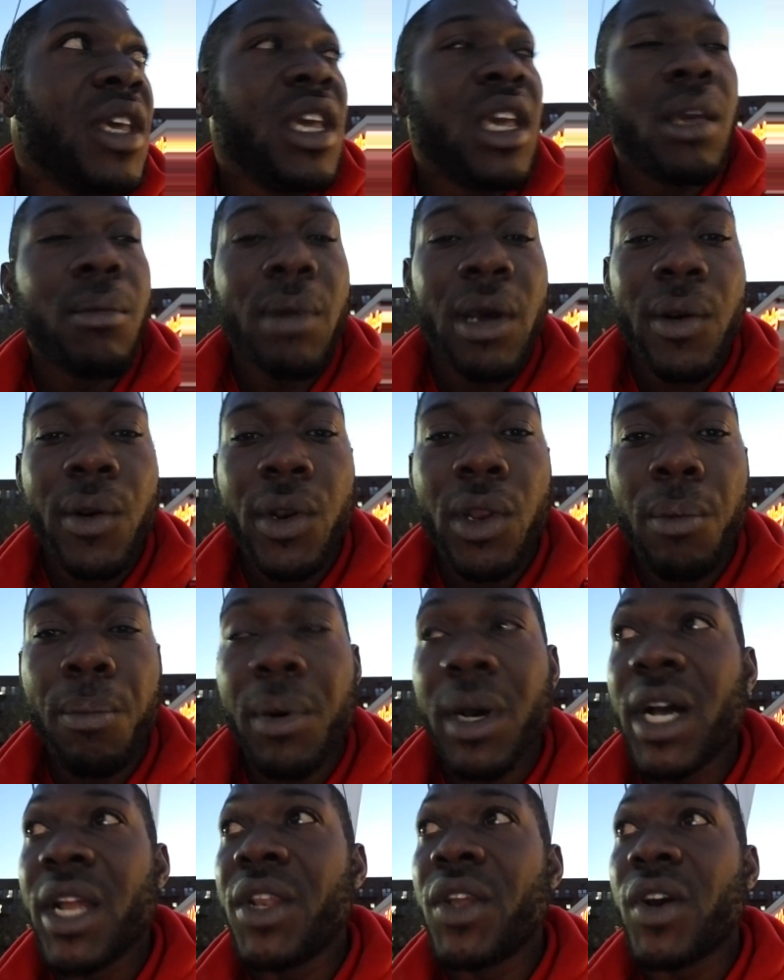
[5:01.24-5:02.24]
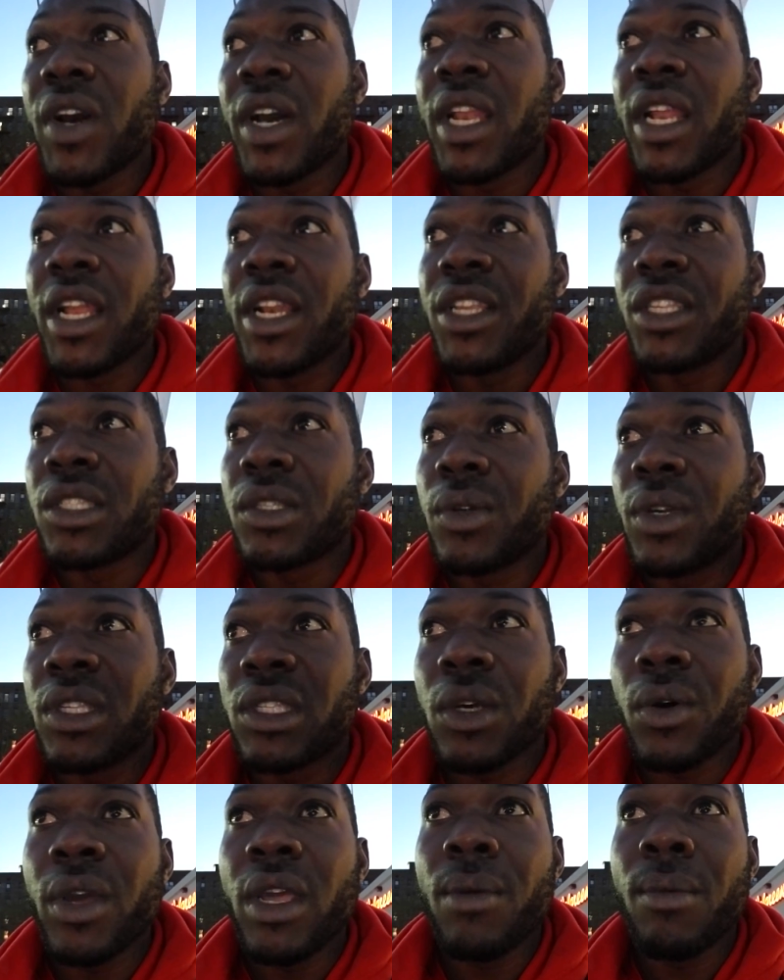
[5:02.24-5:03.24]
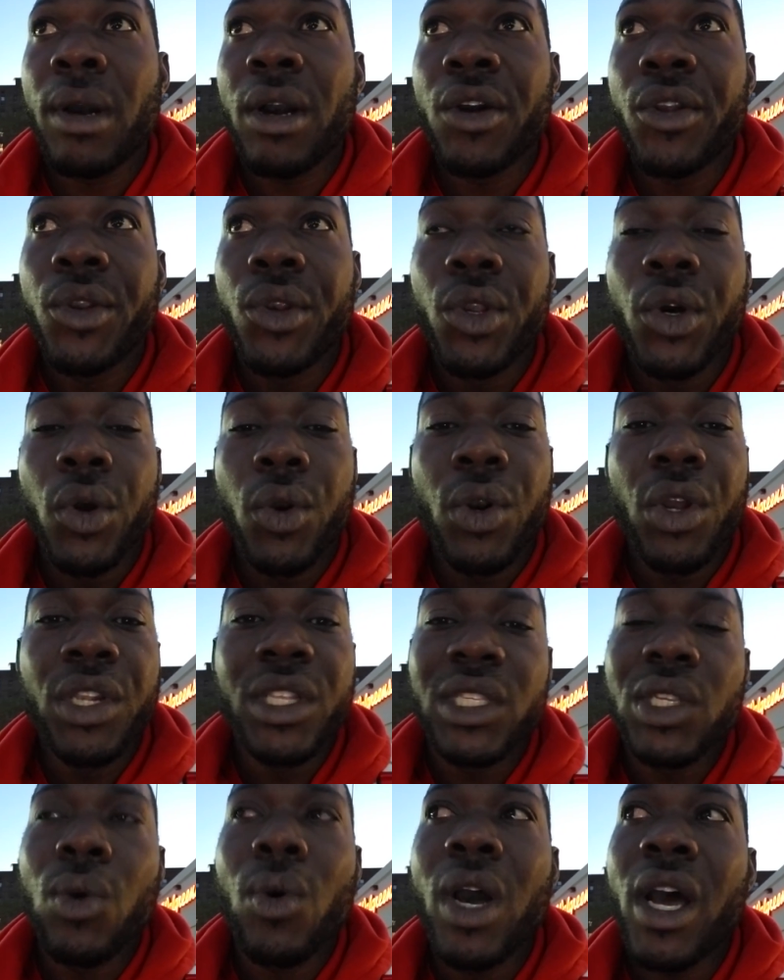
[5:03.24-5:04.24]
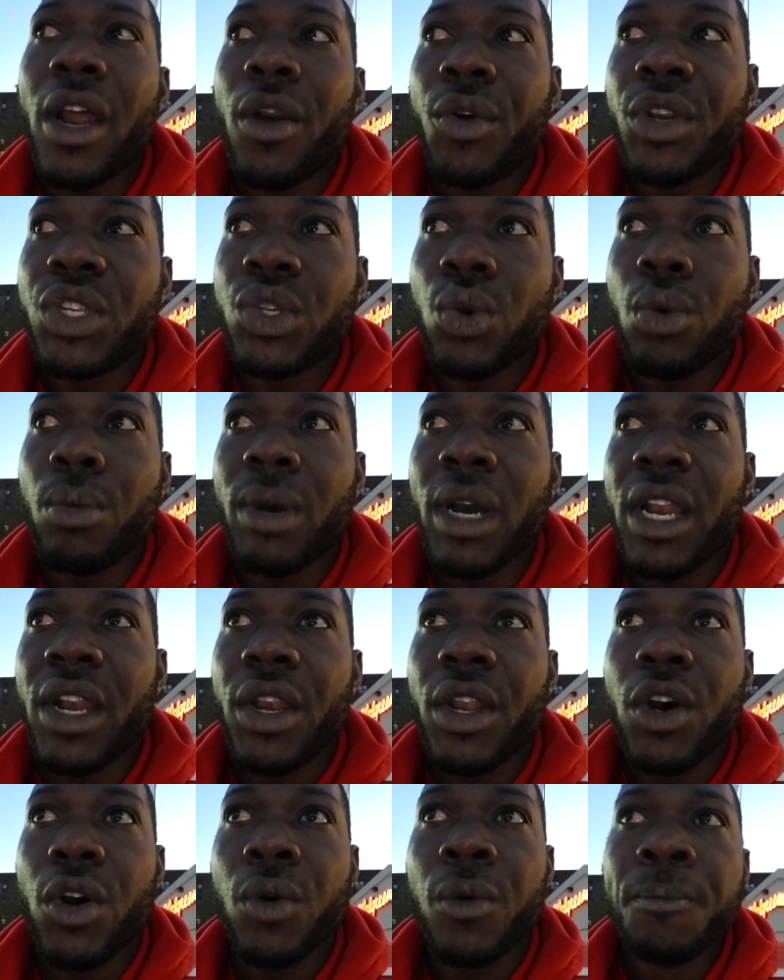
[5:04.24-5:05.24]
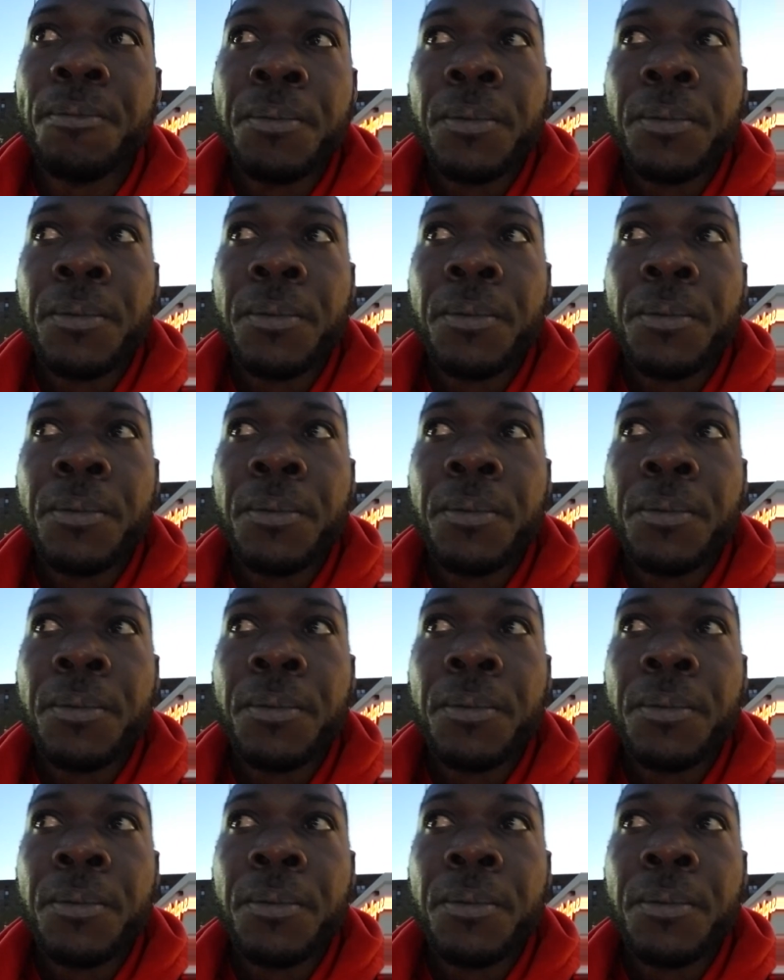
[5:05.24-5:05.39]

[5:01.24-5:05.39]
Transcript: He might run up and down and a disgrace. So what he might go do now? Run to one rich woman now.